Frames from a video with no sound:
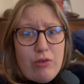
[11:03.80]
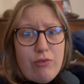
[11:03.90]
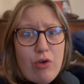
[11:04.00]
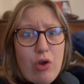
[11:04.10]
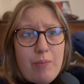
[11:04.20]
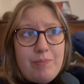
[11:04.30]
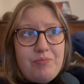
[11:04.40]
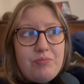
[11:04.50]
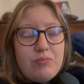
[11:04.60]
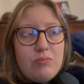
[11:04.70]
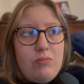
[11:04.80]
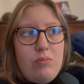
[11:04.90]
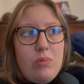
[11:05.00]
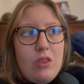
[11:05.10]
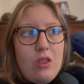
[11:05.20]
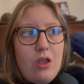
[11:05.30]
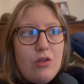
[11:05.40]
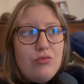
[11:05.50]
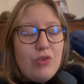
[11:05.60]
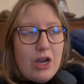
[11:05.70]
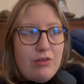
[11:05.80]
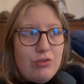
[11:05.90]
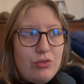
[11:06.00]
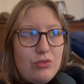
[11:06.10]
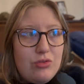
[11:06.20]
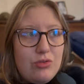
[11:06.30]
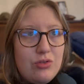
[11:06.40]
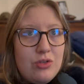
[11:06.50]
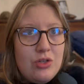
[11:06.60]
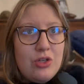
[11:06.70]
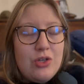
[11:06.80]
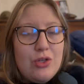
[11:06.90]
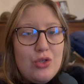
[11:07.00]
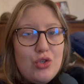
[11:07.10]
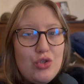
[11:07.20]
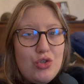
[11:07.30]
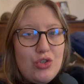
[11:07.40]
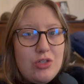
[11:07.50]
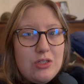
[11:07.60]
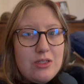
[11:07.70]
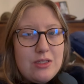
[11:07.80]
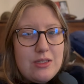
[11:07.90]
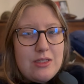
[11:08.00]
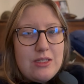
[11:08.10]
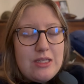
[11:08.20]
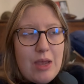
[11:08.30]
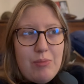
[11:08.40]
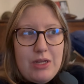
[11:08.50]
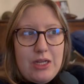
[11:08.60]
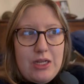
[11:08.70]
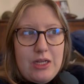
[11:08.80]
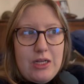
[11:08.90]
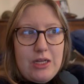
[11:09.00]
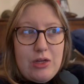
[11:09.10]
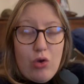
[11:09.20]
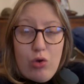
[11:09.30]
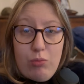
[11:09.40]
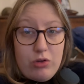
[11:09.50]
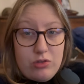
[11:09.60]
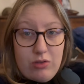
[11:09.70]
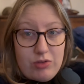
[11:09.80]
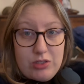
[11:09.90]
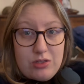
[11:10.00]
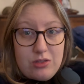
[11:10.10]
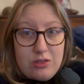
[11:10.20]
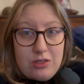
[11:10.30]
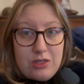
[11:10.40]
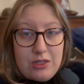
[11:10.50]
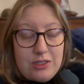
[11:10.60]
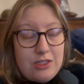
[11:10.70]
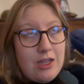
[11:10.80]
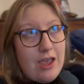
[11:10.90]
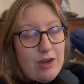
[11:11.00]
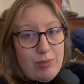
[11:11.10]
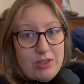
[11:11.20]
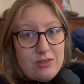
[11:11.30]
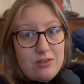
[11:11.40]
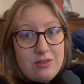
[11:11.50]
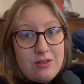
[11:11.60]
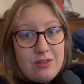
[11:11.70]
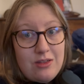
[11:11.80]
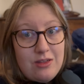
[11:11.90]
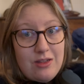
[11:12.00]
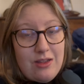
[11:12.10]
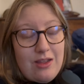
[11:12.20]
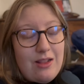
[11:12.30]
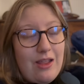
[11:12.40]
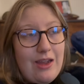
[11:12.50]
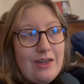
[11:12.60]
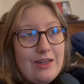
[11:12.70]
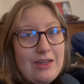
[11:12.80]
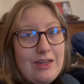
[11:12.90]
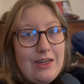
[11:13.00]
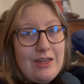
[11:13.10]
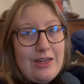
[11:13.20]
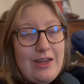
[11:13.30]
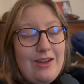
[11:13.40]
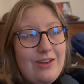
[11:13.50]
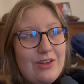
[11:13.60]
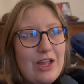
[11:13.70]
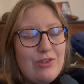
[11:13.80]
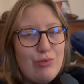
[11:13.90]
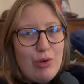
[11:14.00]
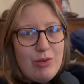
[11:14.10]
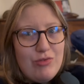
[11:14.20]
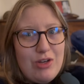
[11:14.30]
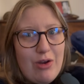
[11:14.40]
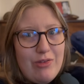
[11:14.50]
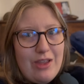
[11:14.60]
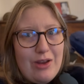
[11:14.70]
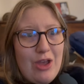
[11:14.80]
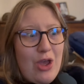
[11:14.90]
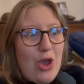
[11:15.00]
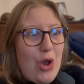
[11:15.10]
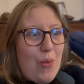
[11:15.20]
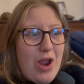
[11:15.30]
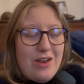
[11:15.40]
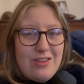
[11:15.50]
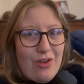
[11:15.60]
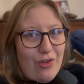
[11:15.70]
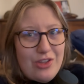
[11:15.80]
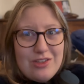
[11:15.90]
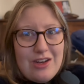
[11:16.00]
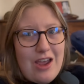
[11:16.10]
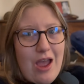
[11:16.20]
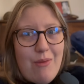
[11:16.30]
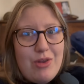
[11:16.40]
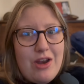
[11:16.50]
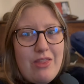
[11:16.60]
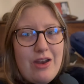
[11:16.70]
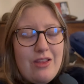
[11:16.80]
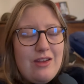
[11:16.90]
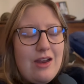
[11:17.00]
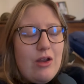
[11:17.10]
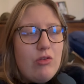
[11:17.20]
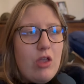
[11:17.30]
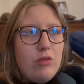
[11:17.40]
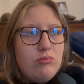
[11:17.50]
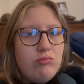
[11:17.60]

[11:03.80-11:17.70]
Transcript: from rivals to semi almost lovers to enemies. Like, as a romance reader, I was like, when's all this gonna happen? And then at the end, I was like,